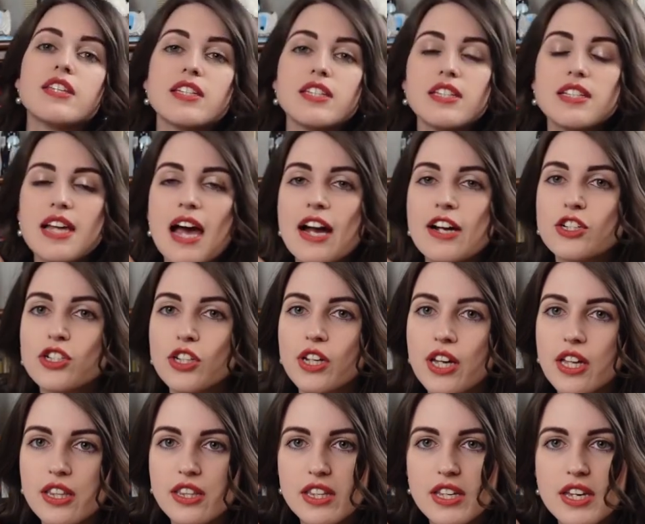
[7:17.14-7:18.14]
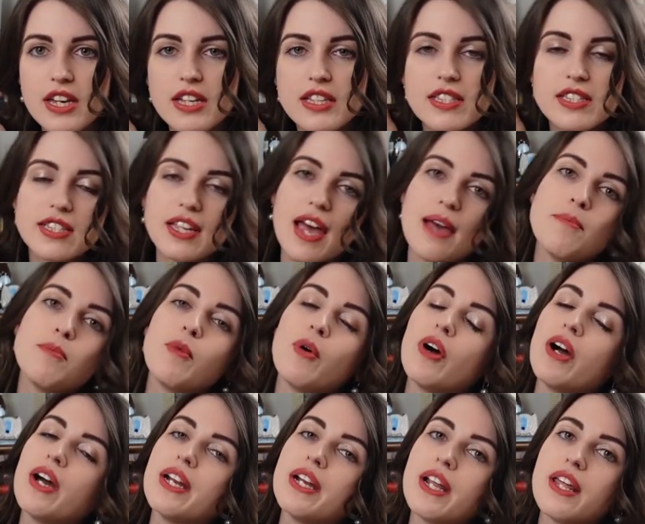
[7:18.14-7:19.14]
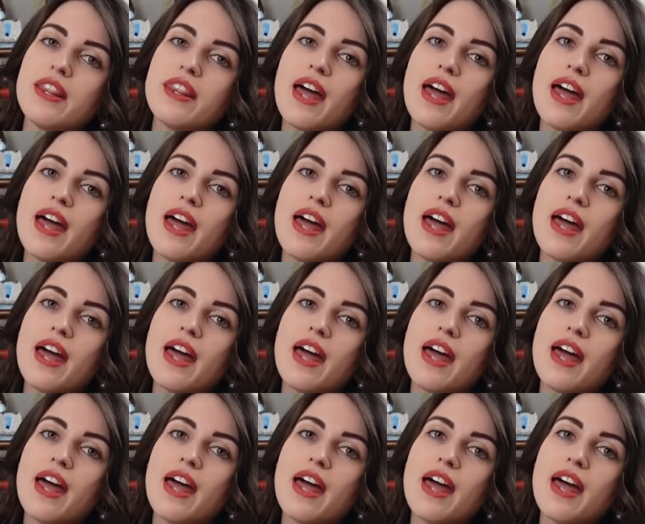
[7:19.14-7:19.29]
this is actually the same one